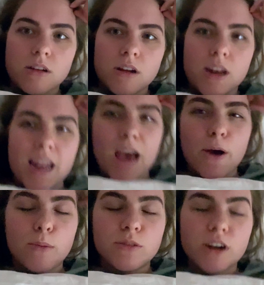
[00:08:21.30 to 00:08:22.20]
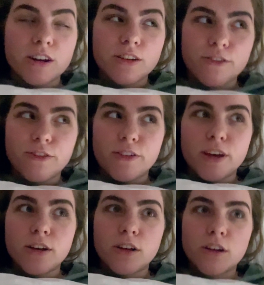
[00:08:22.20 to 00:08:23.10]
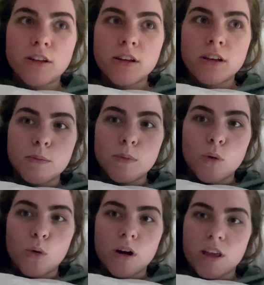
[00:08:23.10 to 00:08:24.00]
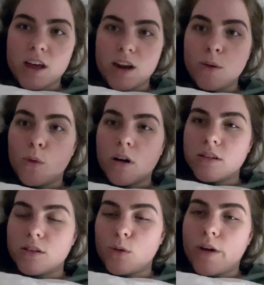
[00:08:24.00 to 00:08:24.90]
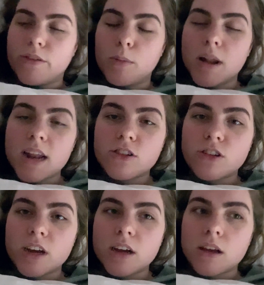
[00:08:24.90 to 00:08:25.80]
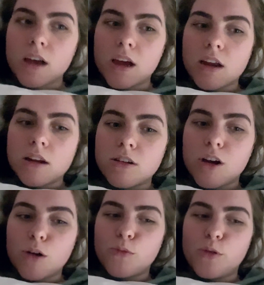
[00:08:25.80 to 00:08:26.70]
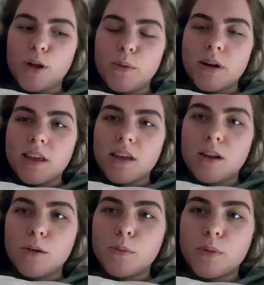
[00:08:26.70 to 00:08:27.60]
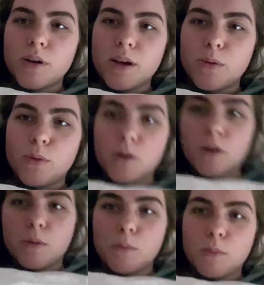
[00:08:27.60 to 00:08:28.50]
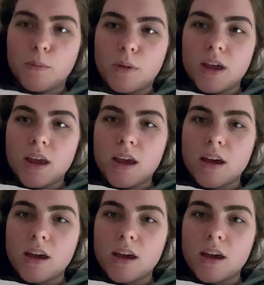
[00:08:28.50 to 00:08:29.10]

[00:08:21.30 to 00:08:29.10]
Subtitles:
Now I'm starting to feel more that it was quite replenishing, and hopefully when I get up it will be